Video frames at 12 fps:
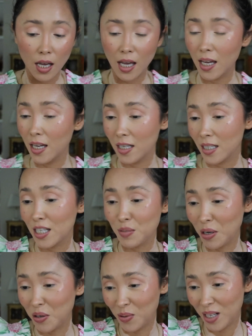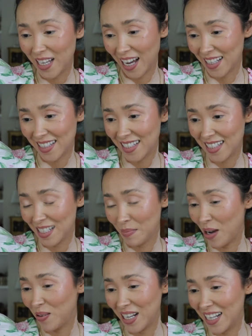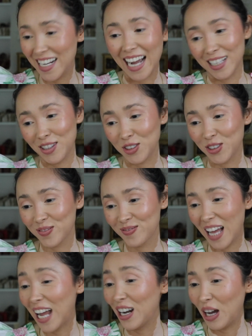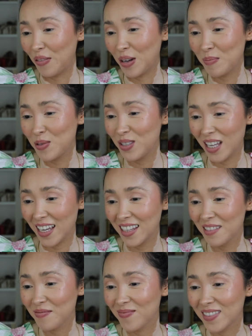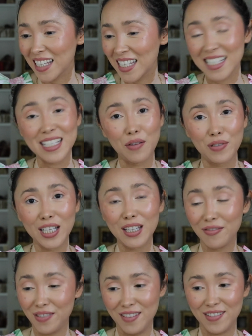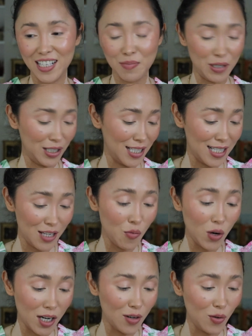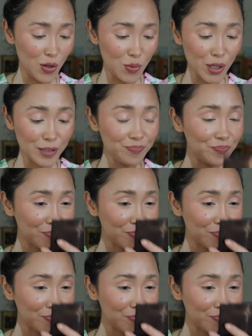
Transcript: And he's my only cat, I love him to death. He's definitely the favorite because he's the one and only one.